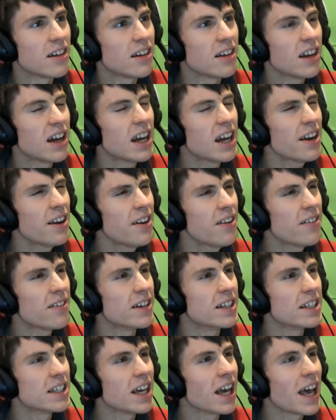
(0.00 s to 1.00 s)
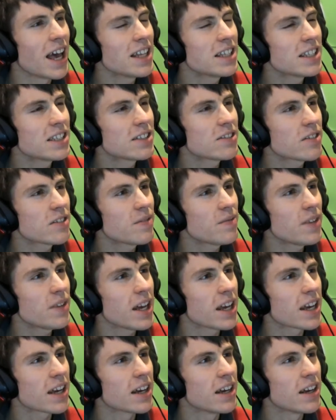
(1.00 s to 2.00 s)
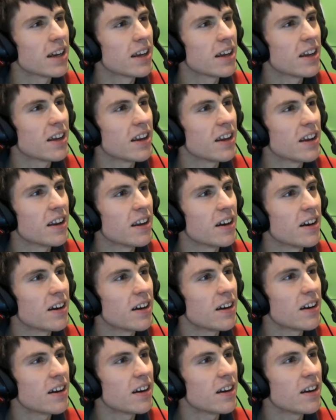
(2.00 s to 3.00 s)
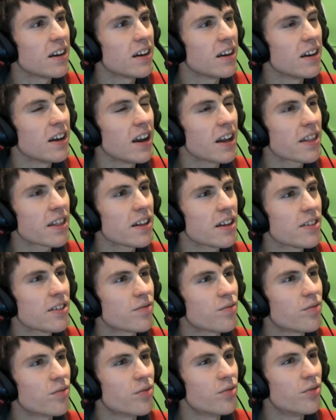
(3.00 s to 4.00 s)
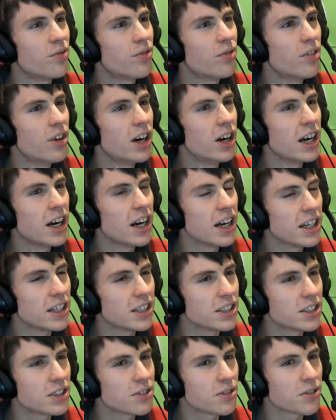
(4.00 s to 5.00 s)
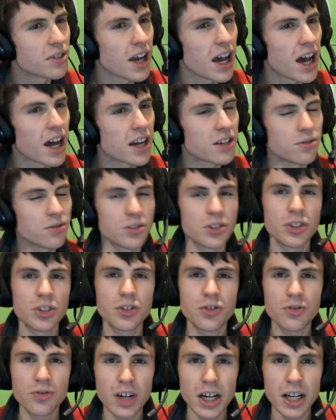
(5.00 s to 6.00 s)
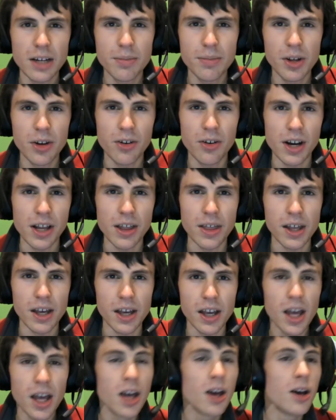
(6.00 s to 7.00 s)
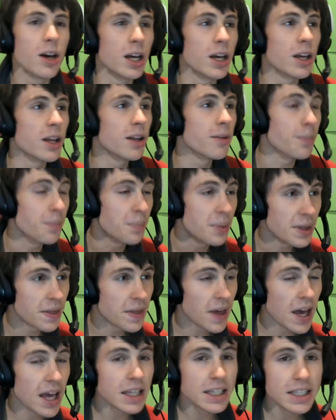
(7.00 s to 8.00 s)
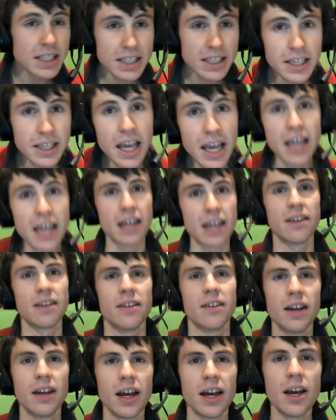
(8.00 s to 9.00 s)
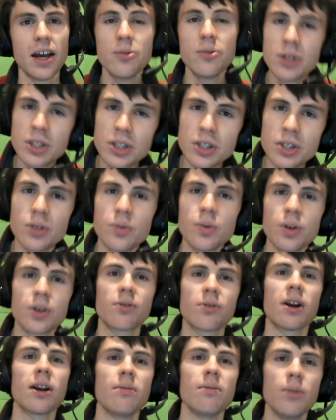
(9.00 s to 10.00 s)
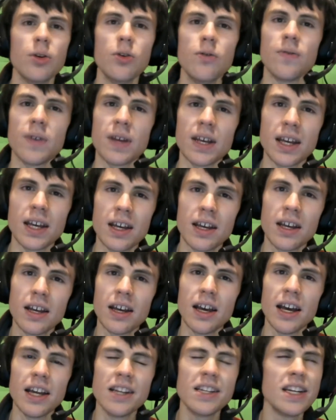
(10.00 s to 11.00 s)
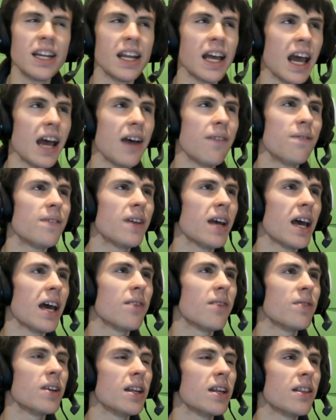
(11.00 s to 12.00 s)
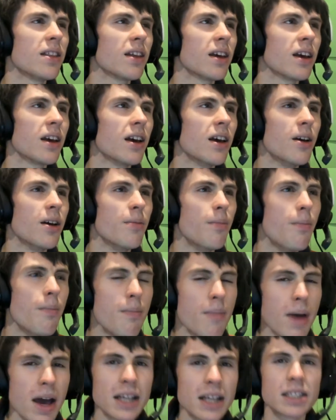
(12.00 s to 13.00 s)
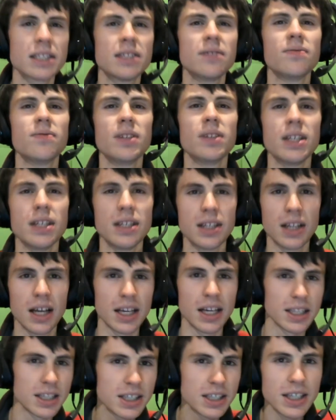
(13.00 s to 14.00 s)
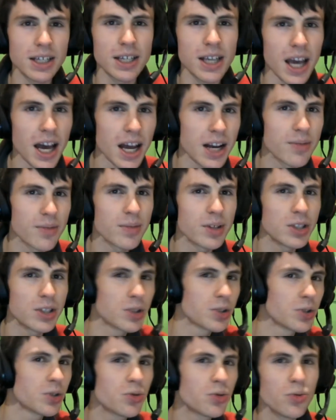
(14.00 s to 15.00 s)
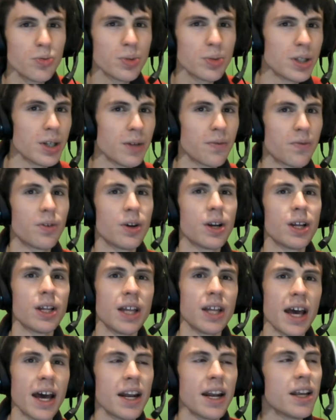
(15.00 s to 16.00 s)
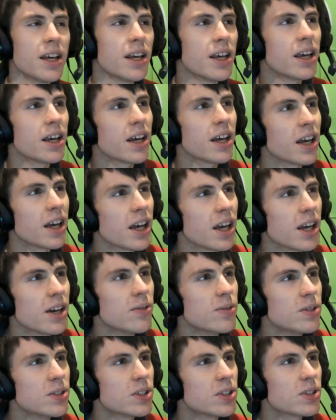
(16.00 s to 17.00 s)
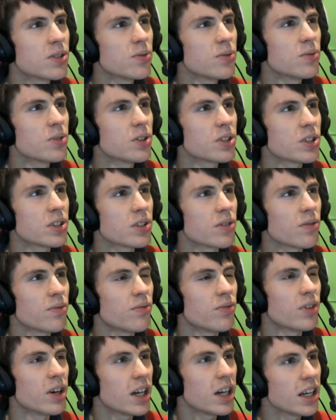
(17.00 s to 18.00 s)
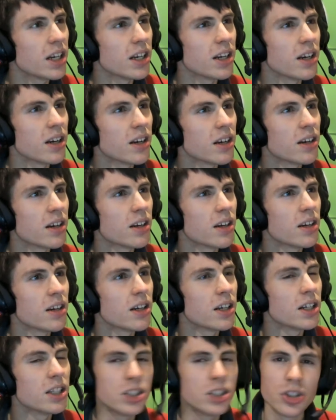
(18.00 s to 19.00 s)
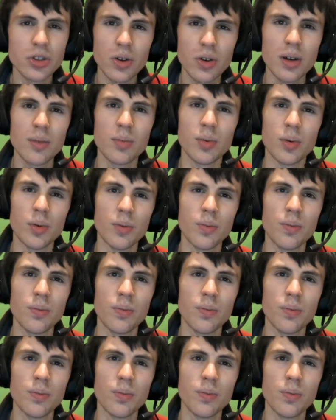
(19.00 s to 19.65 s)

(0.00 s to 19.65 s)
I don't know. It, it's sort of like nothing really stood out or struck me or anything. But that said, it was still a great movie. It didn't have to have anything massively like stick out and be super different in that. It was still just really enjoyable.